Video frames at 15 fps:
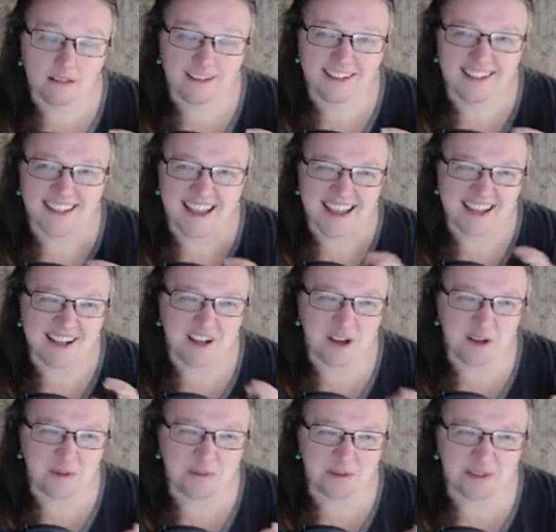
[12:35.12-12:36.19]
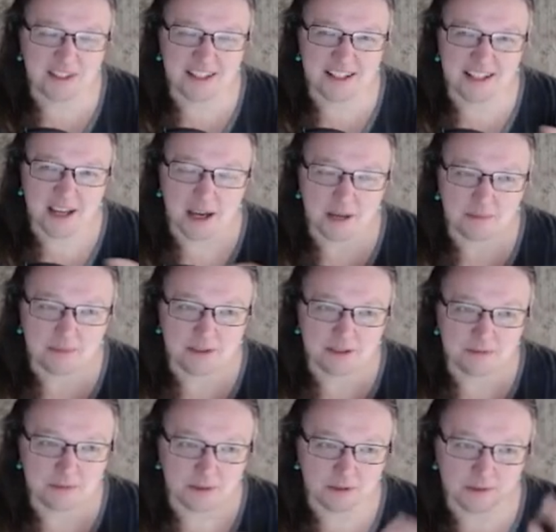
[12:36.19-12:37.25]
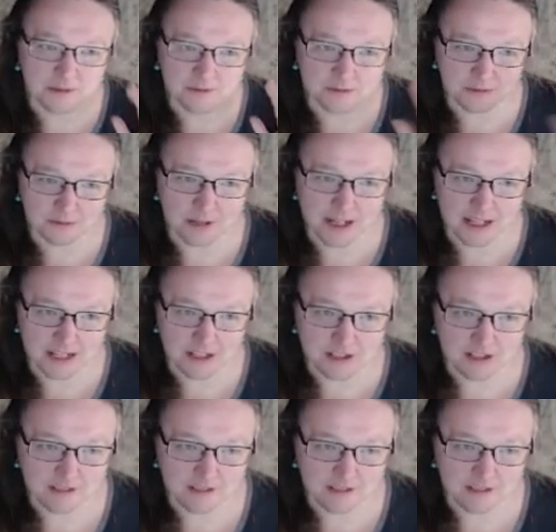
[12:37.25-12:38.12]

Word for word: at a hundred percent optimal range